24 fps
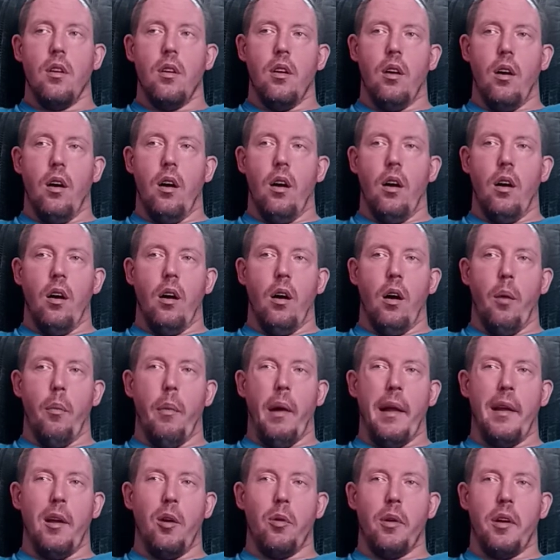I
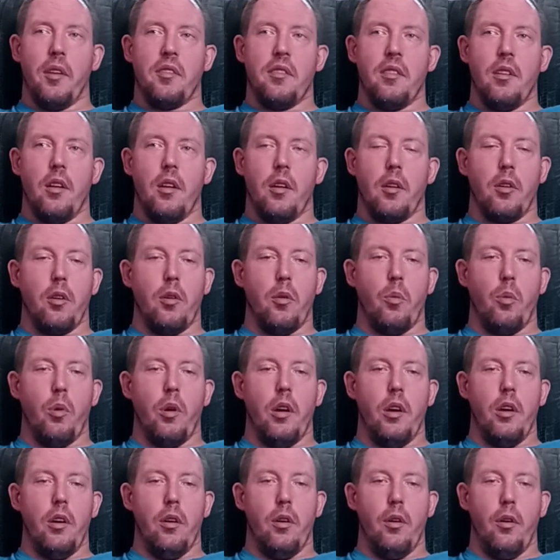know that's not a good
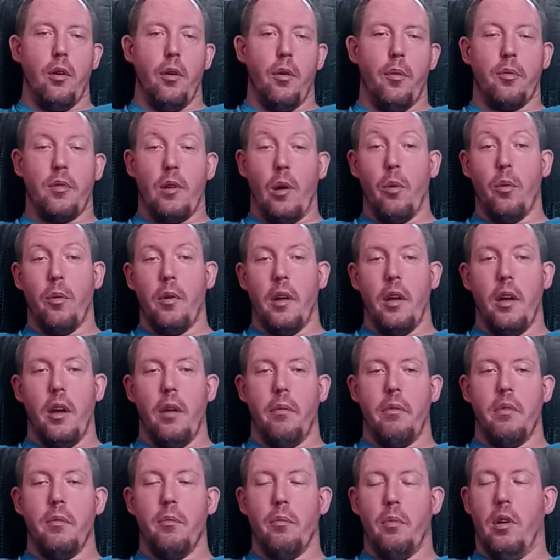way of going to
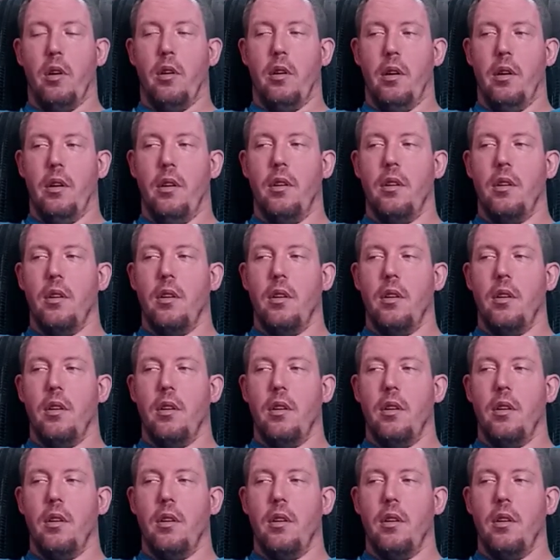heaven, but,